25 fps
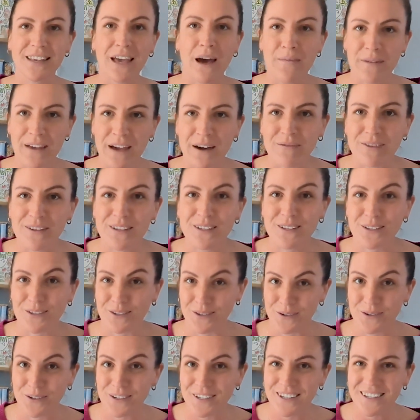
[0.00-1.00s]
coming up with
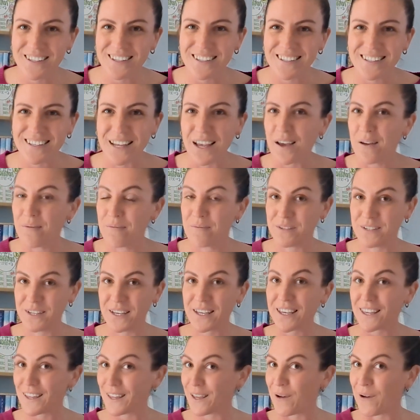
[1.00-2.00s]
solutions,
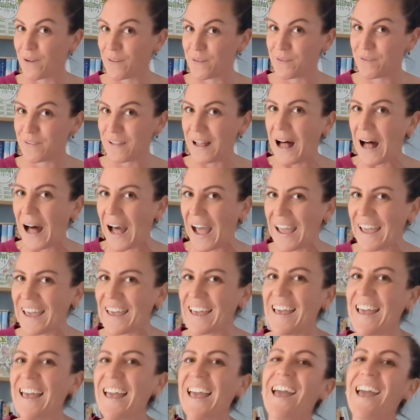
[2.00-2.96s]
particularly on the fly.